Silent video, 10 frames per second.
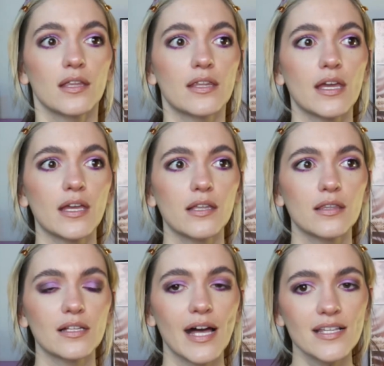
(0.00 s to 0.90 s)
The
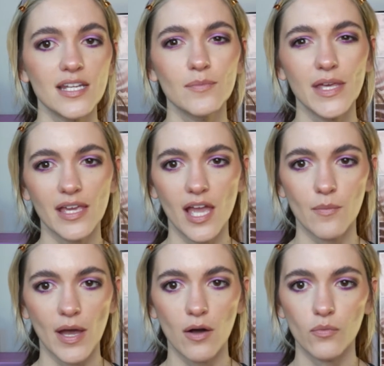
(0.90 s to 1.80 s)
last time they
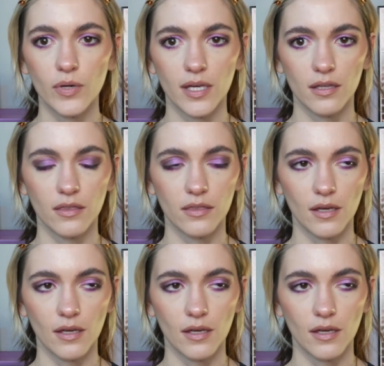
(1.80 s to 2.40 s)
came out with